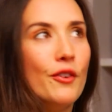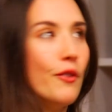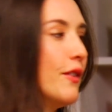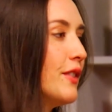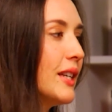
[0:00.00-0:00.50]
for
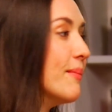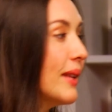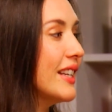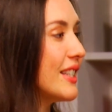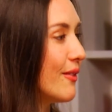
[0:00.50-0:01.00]
15
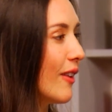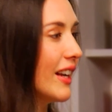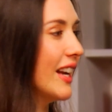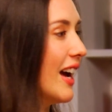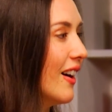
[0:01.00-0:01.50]
minutes and write
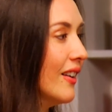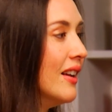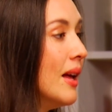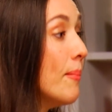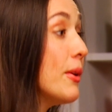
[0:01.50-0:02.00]
it out.
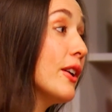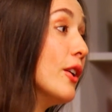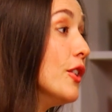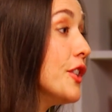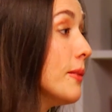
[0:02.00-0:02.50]
But you can
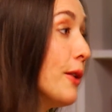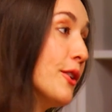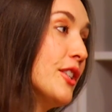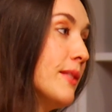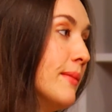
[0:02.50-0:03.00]
also
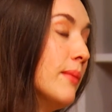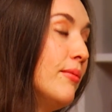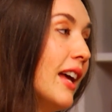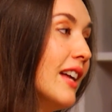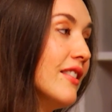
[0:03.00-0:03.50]
purchase meal
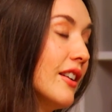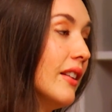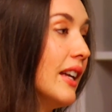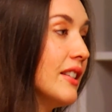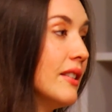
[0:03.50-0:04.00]
plans. There are
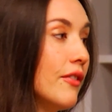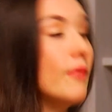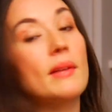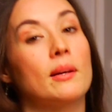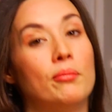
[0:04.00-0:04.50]
lots of
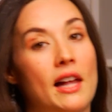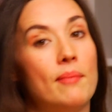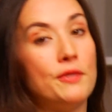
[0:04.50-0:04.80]
different meal plan